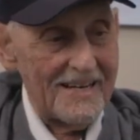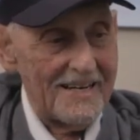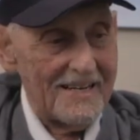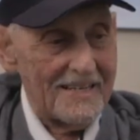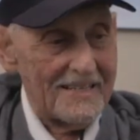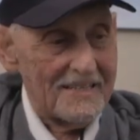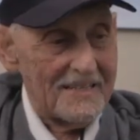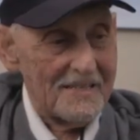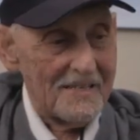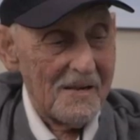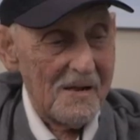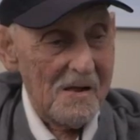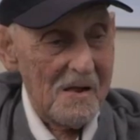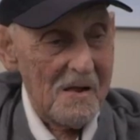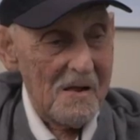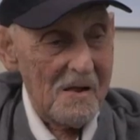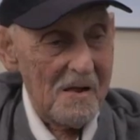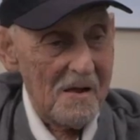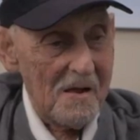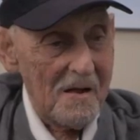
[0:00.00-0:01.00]
Uh, what
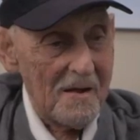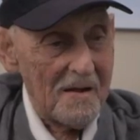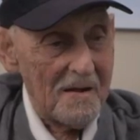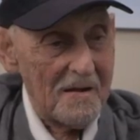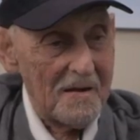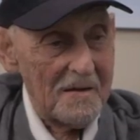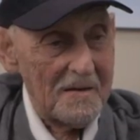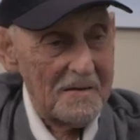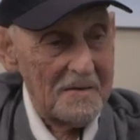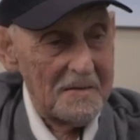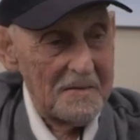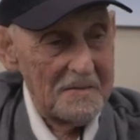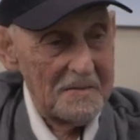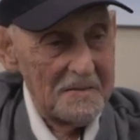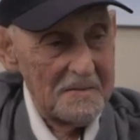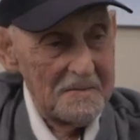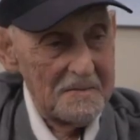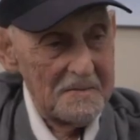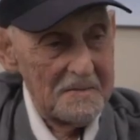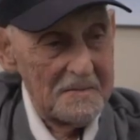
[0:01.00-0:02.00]
point did you get
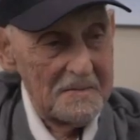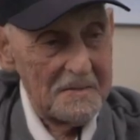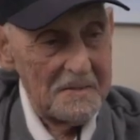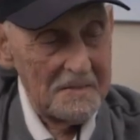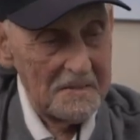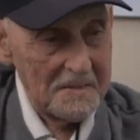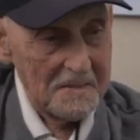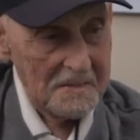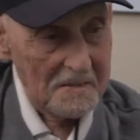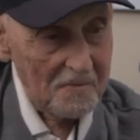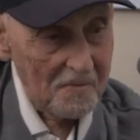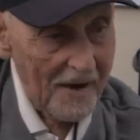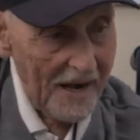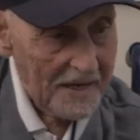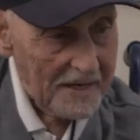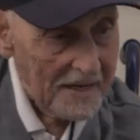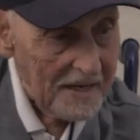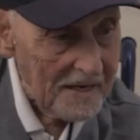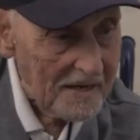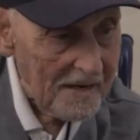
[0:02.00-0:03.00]
promoted?
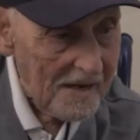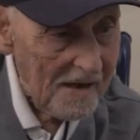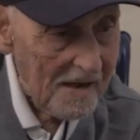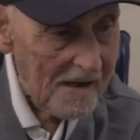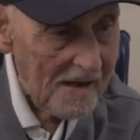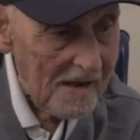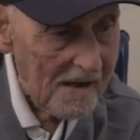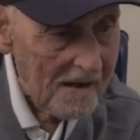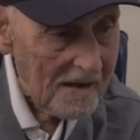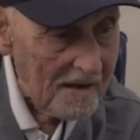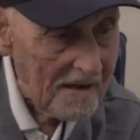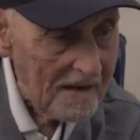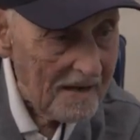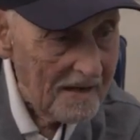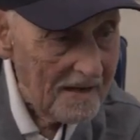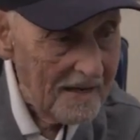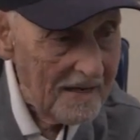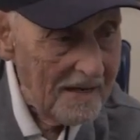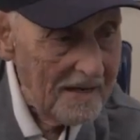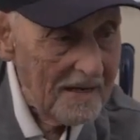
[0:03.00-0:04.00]
What? You got
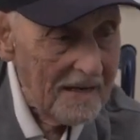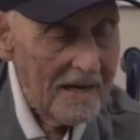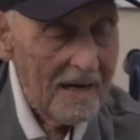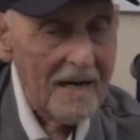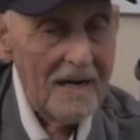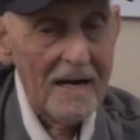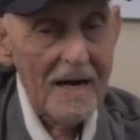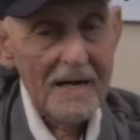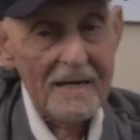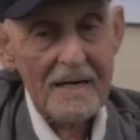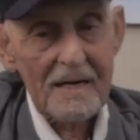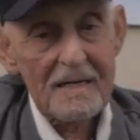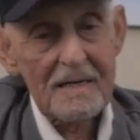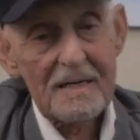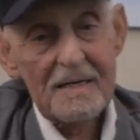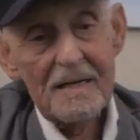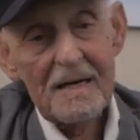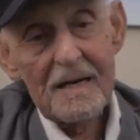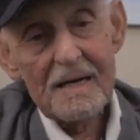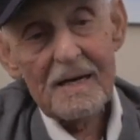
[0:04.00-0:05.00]
promoted from
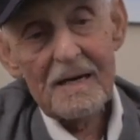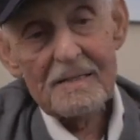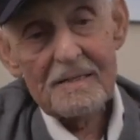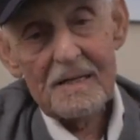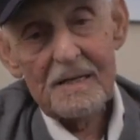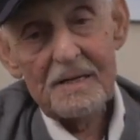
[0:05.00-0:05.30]
ensign. yeah, I got